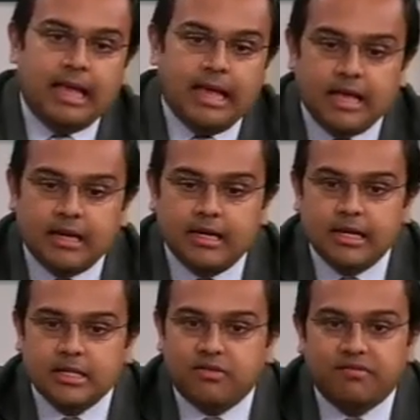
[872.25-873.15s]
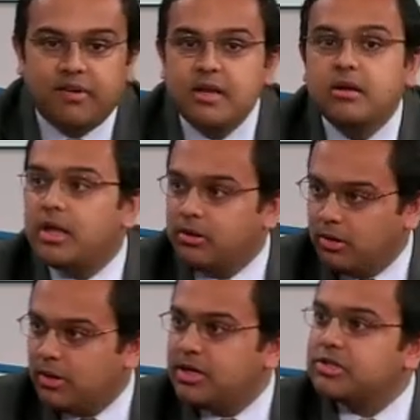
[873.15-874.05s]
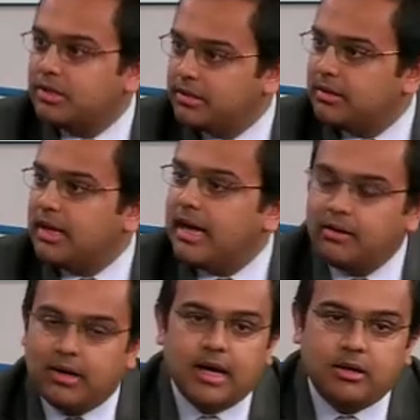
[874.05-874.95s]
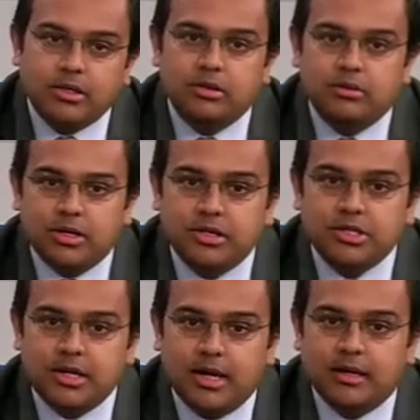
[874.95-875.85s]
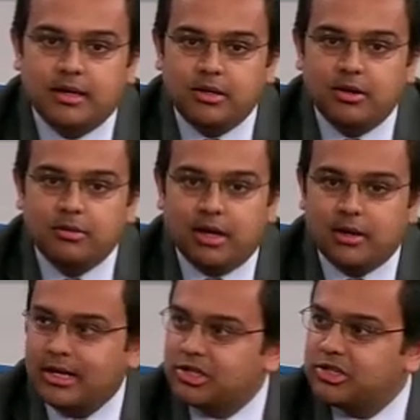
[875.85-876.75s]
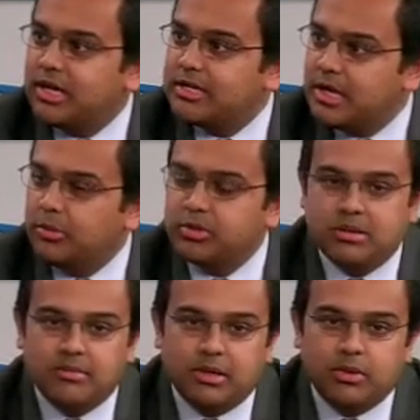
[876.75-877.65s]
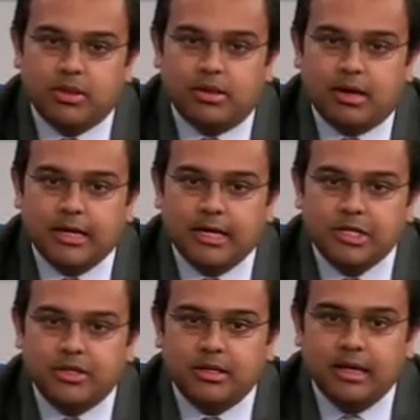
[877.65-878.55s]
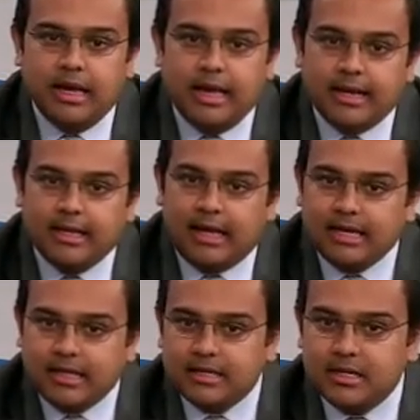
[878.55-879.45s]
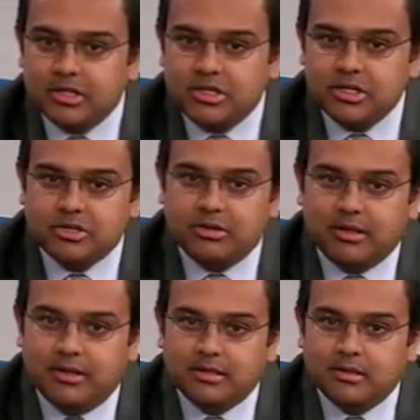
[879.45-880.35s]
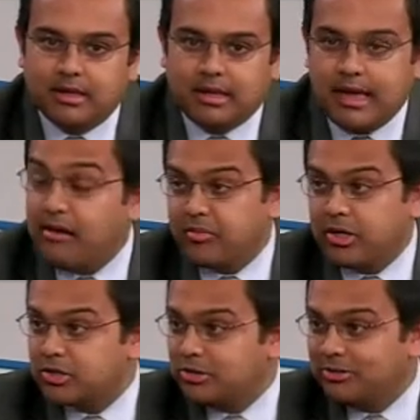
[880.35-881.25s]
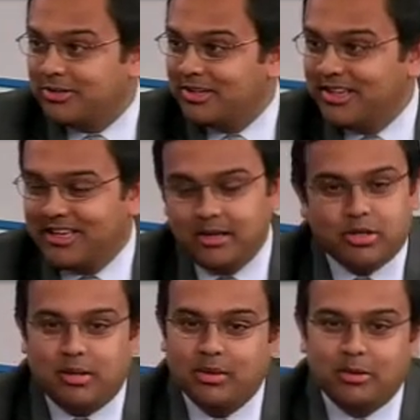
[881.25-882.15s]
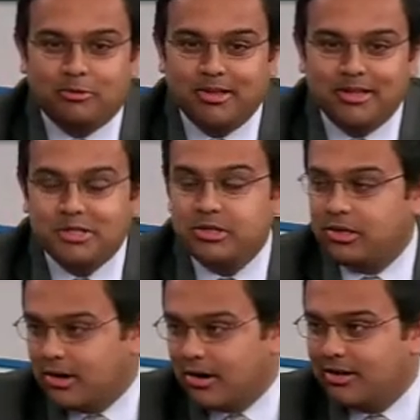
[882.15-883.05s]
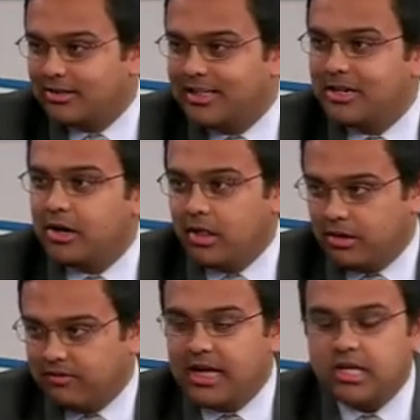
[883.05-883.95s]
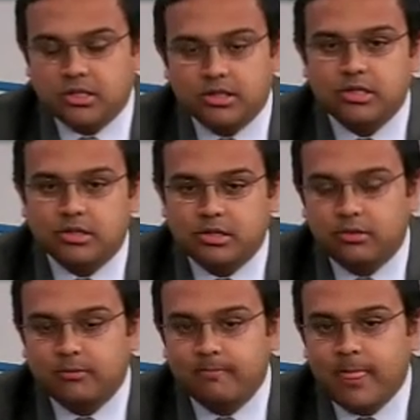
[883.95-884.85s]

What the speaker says: And it's a fundamental question. How do you understand and know that exercise helps somebody with claudication? And it likely doesn't just relate to the calf muscle. It probably relates to your heart and other vasculature too.